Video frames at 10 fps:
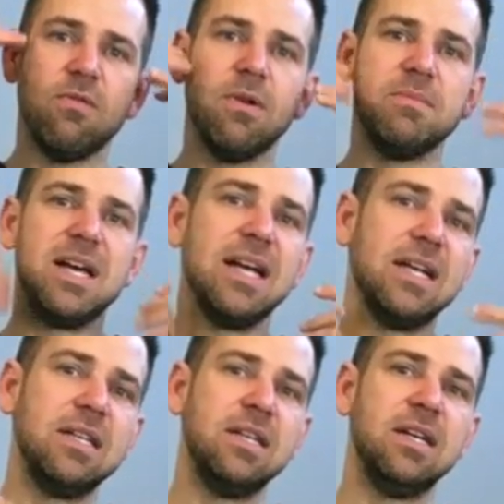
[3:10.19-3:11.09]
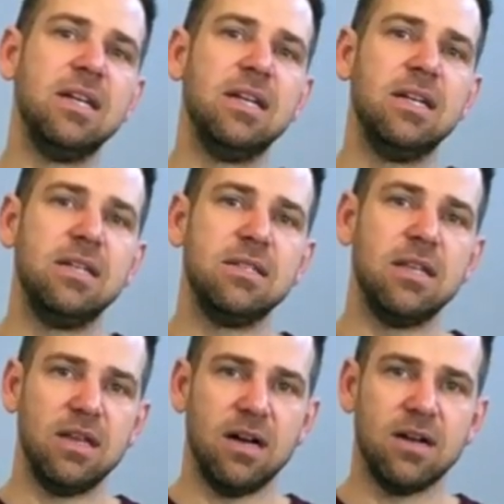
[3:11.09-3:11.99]
from the head
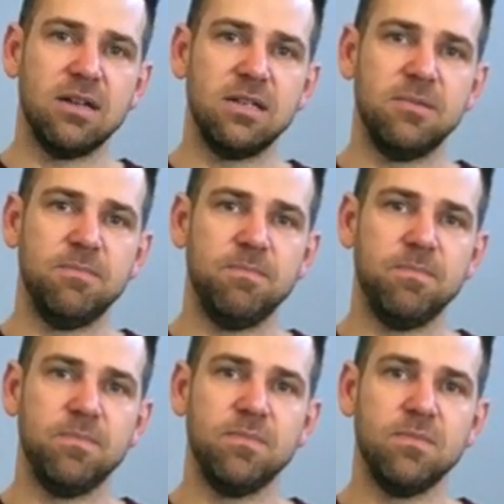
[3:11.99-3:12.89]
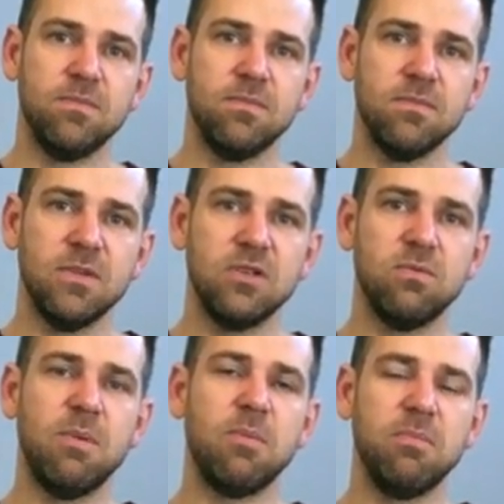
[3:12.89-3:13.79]
to the heart. Because
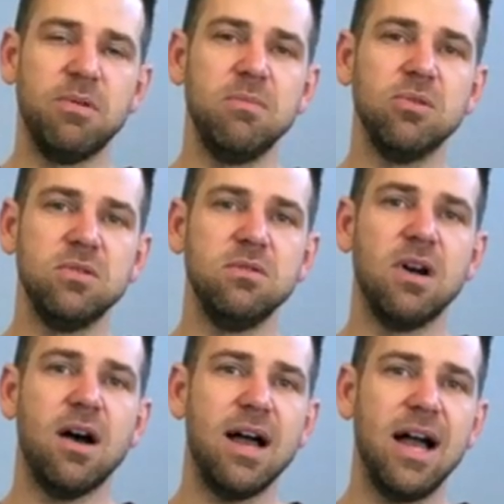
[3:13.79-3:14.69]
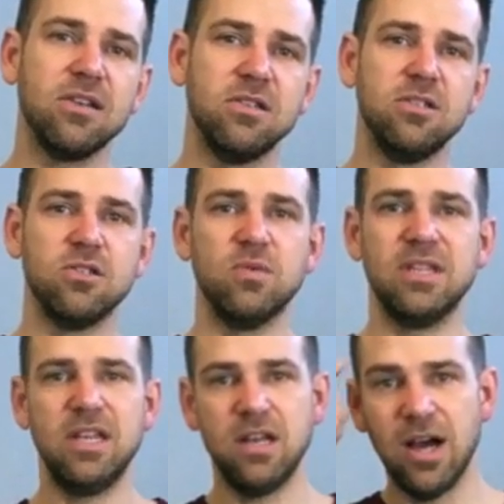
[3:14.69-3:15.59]
remember, people do not act on just
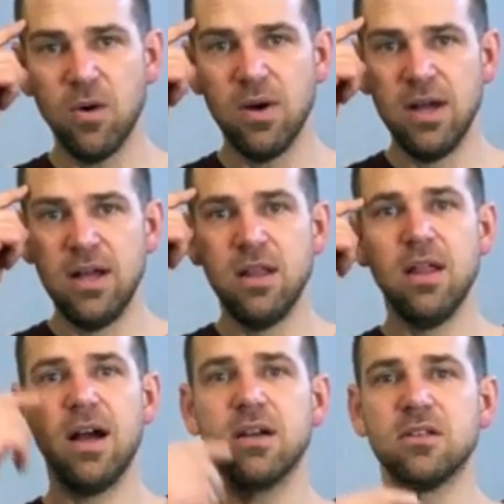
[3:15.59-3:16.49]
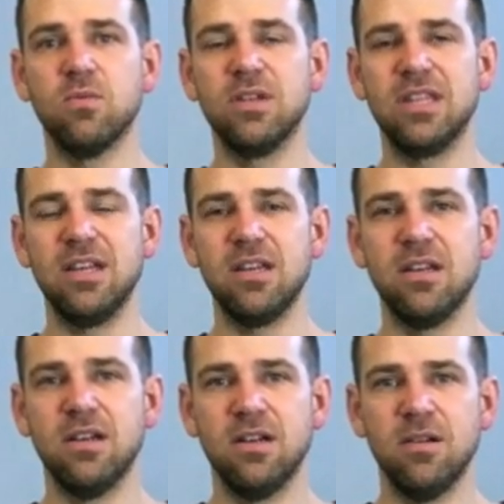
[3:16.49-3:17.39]
what they know. They act on what
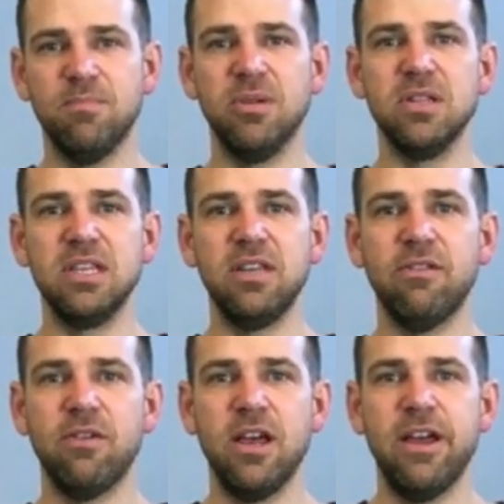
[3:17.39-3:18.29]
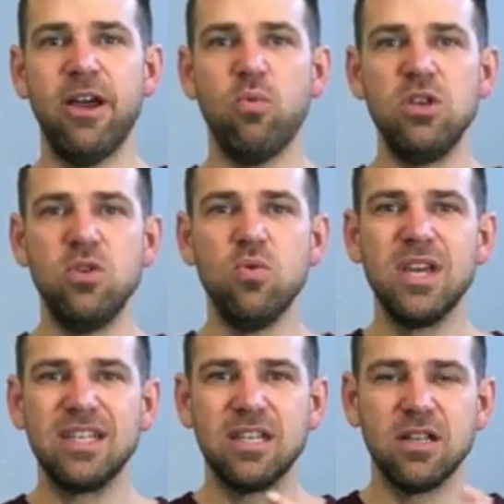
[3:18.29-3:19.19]
they believe. And when you
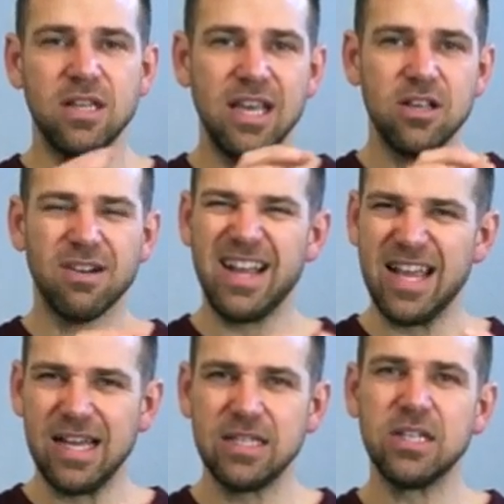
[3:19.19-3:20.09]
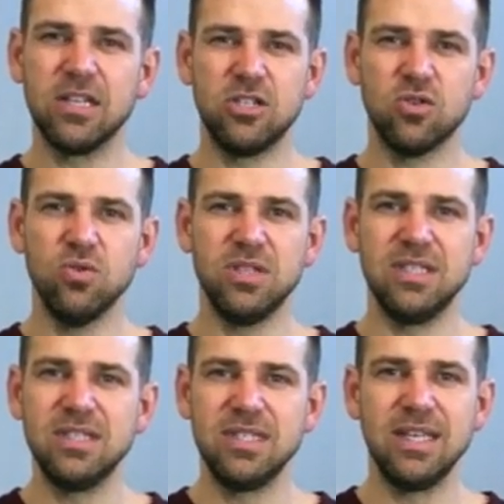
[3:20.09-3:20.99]
get to get your hands on a truth
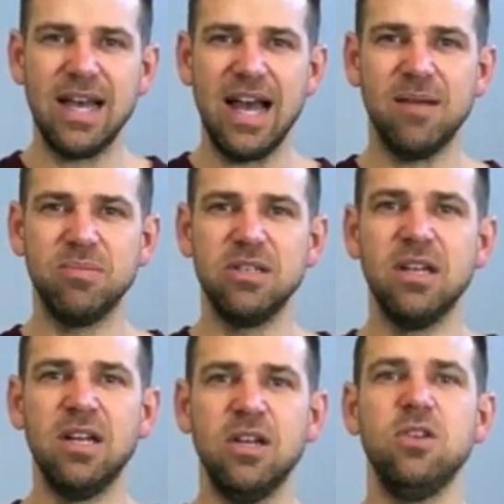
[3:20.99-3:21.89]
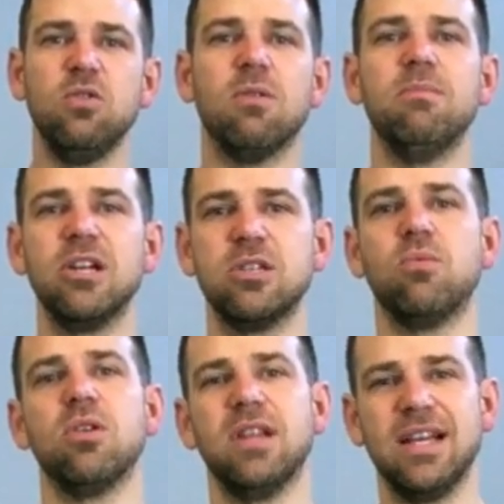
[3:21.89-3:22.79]
and see it happen, you are much
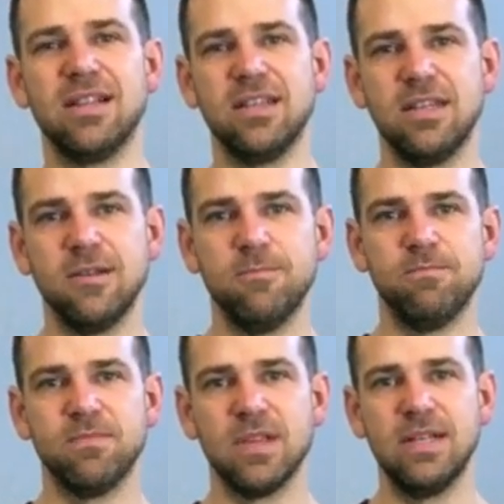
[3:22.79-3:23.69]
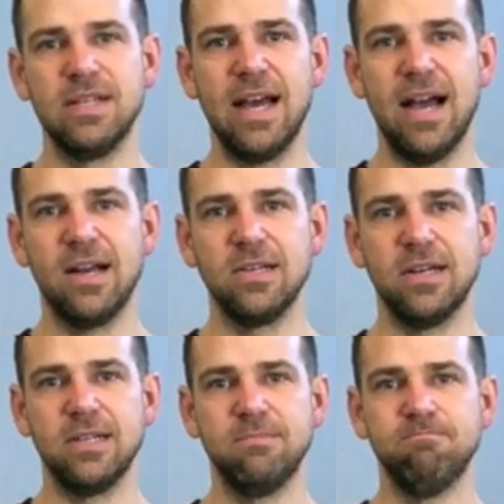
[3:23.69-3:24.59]
more likely to act
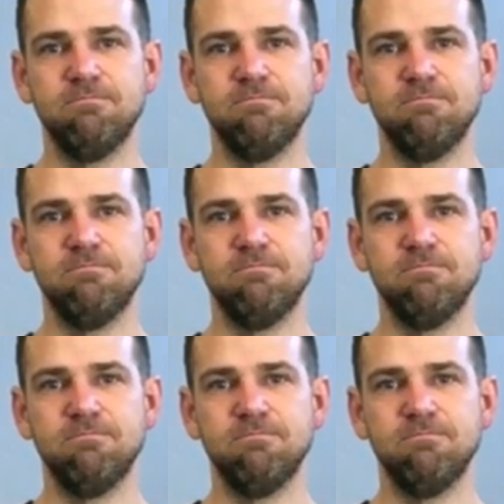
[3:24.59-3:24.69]
on it.